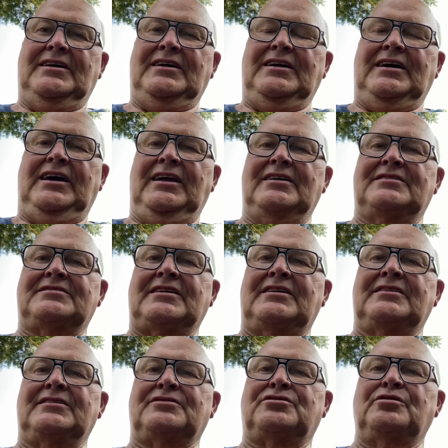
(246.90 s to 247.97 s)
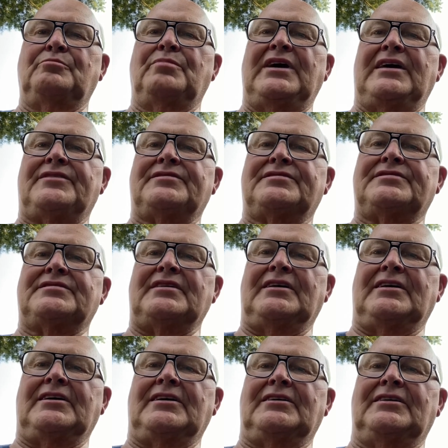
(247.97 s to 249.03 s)
And send it to Beth's
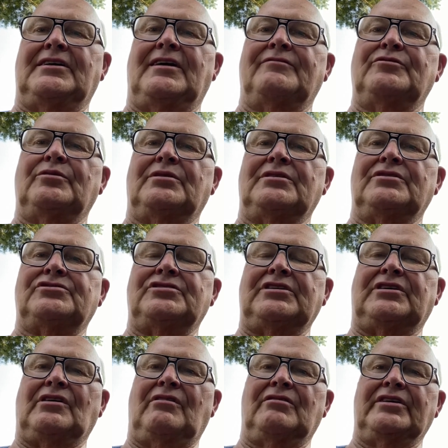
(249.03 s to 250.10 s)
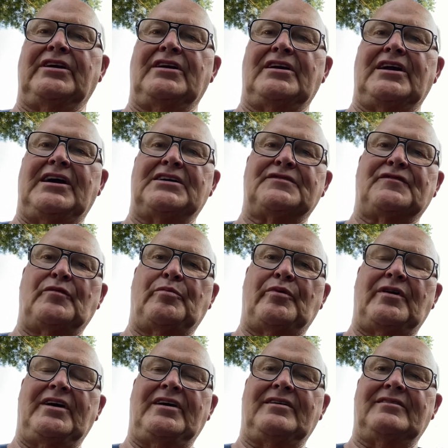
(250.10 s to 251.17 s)
uh, loved ones. She called in and asked for
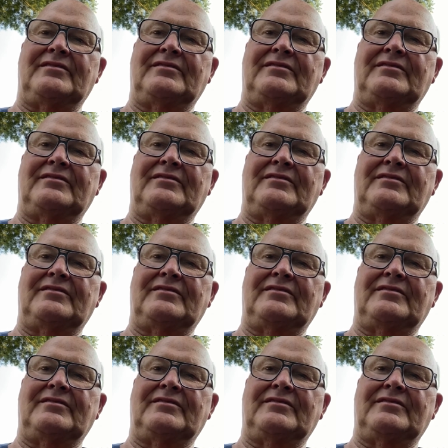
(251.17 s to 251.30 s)
prayer.